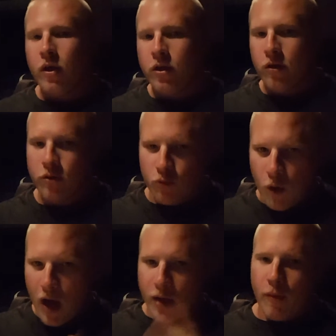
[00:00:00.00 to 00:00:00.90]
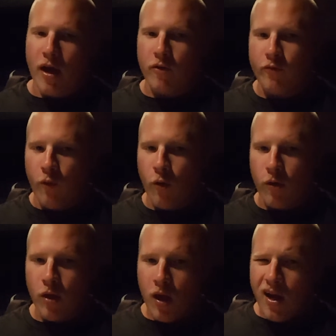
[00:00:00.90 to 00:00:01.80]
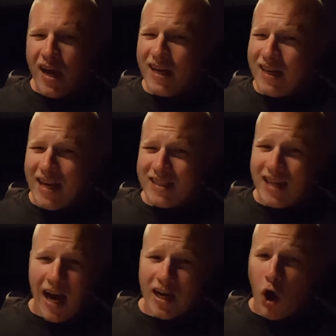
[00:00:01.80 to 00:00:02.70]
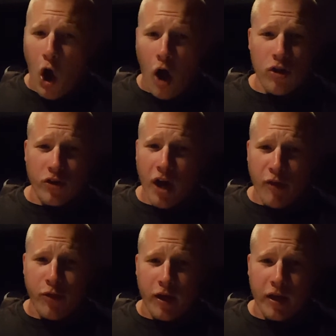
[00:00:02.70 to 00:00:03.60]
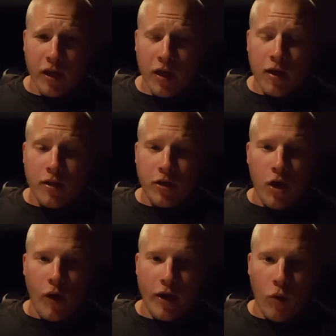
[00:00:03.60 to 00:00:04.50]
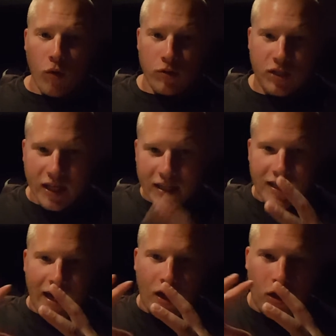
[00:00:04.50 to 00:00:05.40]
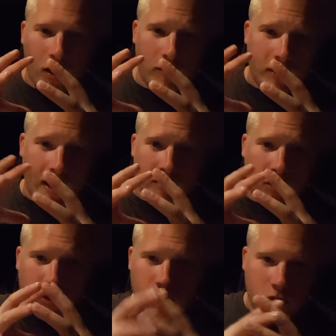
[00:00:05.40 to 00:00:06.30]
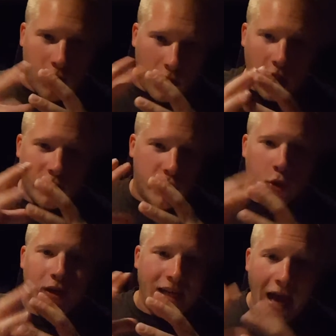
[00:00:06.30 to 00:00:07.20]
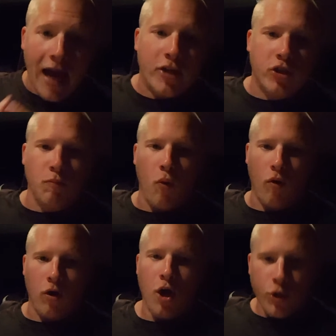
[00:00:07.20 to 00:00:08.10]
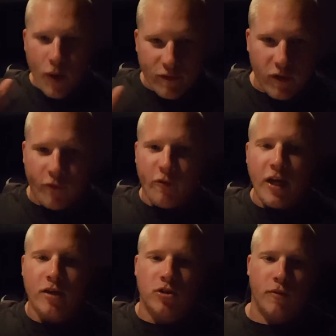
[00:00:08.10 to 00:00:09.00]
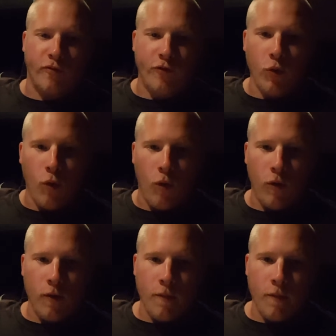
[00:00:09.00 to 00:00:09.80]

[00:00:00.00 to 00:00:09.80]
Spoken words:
You know, it's rocking back and forth. And it's kind of all or nothing. You know, in order to get that clutch to engage more, you have to feed it some fuel.